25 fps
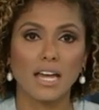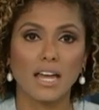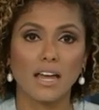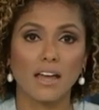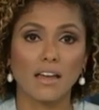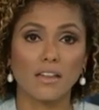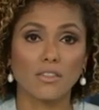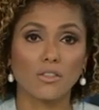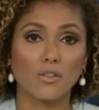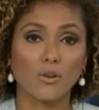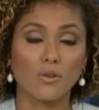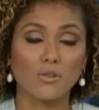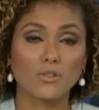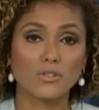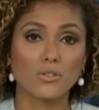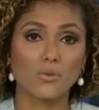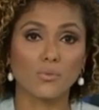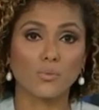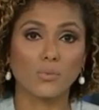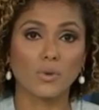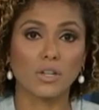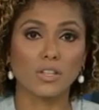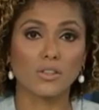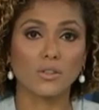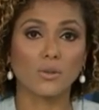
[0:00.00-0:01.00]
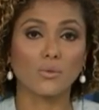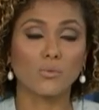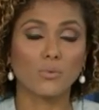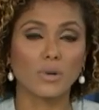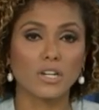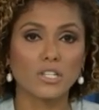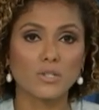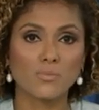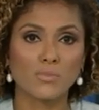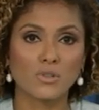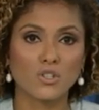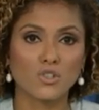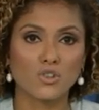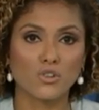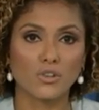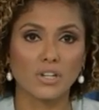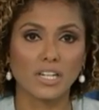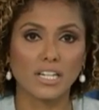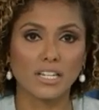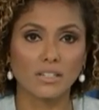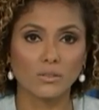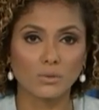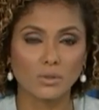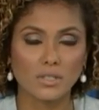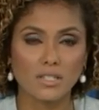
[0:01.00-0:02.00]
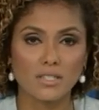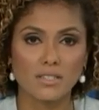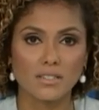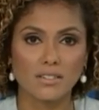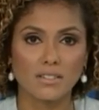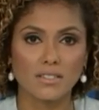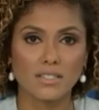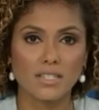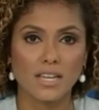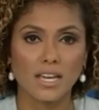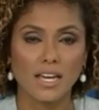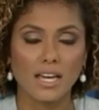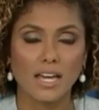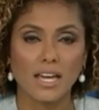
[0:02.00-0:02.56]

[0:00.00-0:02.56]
and those with respiratory illnesses.